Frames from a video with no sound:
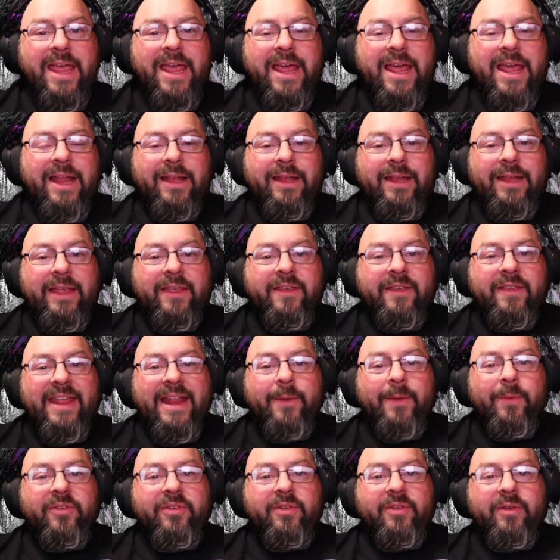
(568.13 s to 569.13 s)
Link to that
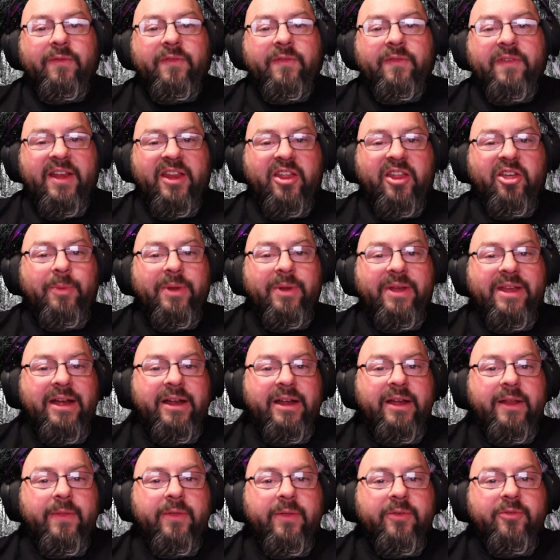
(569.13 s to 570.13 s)
original video will be down
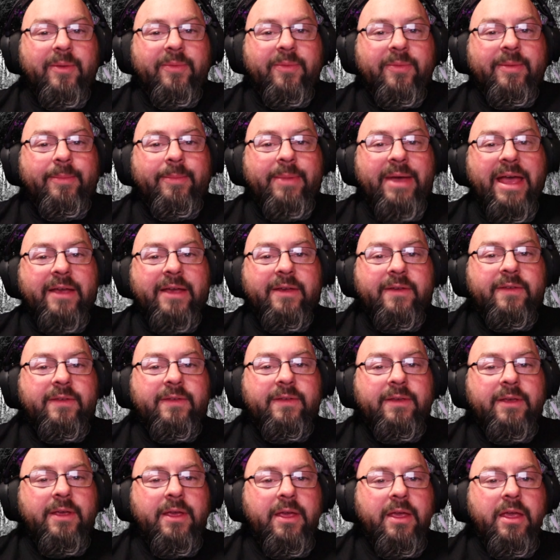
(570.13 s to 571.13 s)
in the description
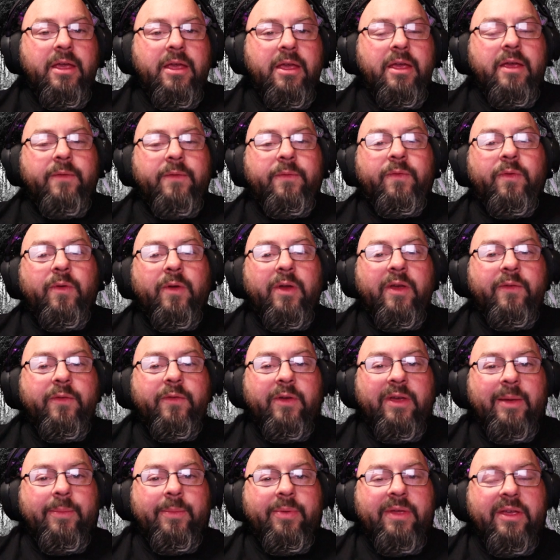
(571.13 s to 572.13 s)
box. For
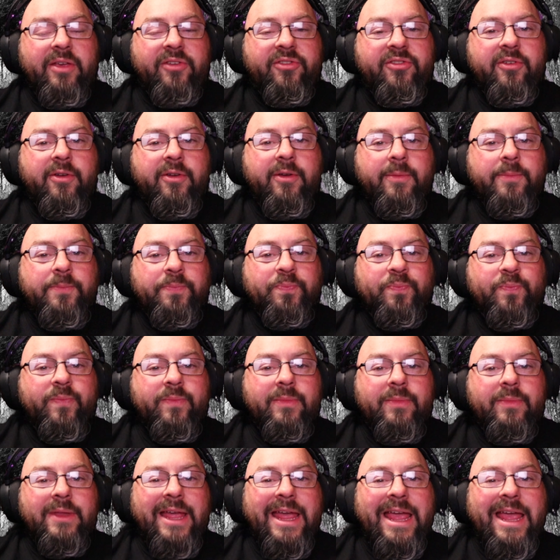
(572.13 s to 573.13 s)
viewing pleasure,
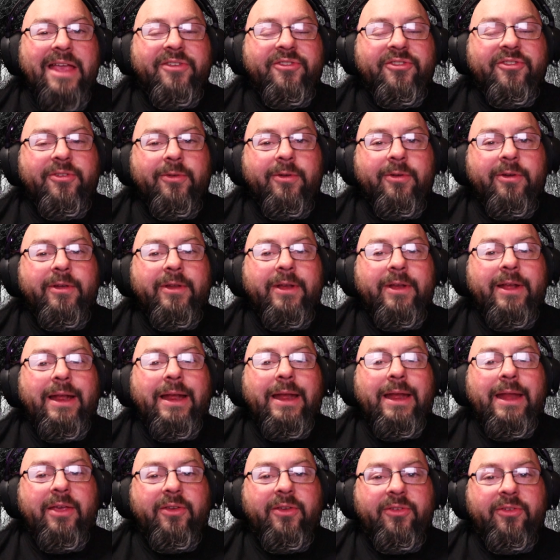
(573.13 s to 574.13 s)
at your
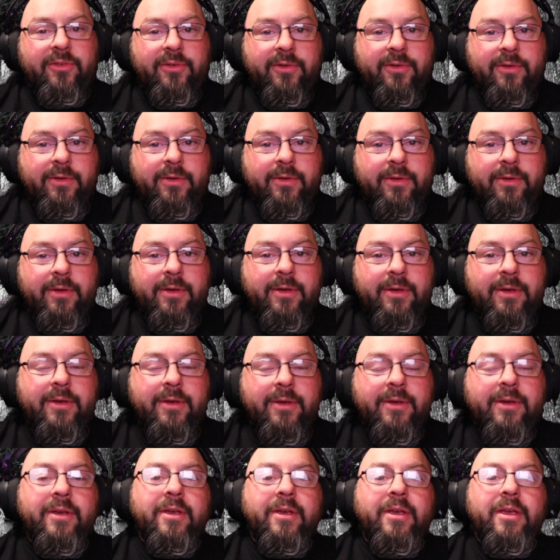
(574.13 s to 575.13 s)
leisure.
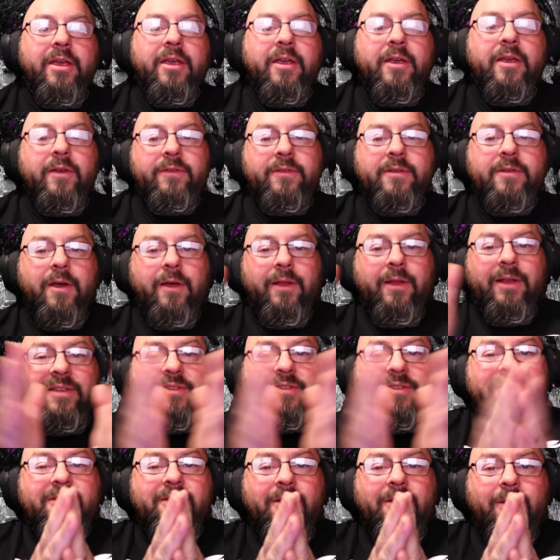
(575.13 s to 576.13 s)
So
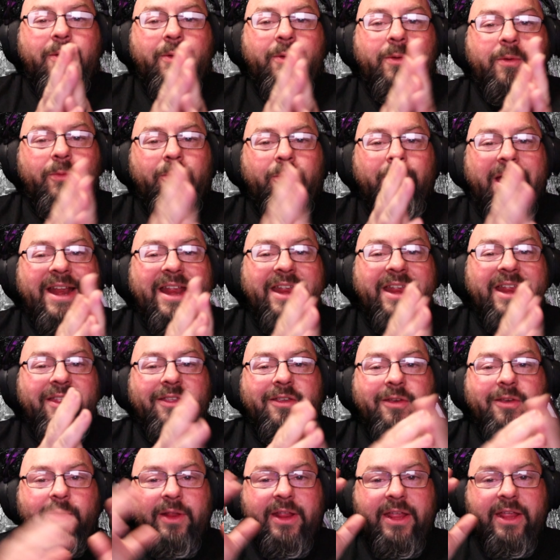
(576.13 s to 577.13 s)
let's go right
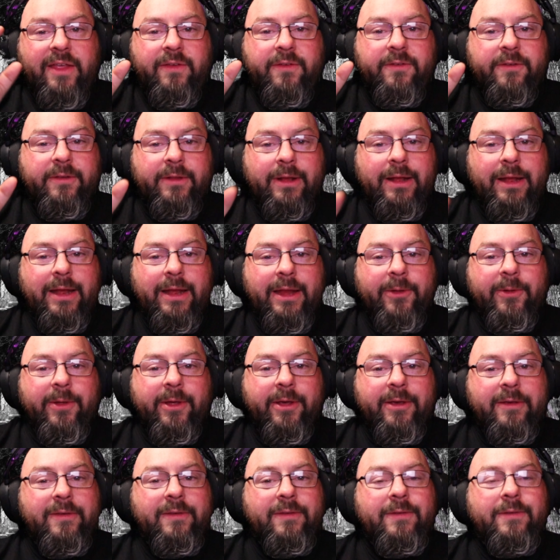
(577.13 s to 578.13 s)
into these
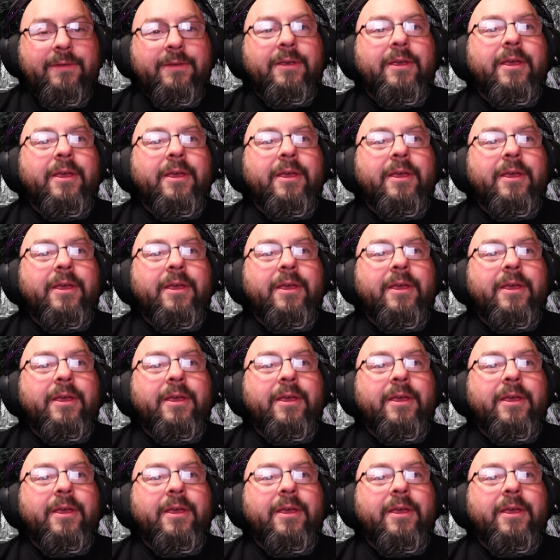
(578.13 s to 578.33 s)
lyrics.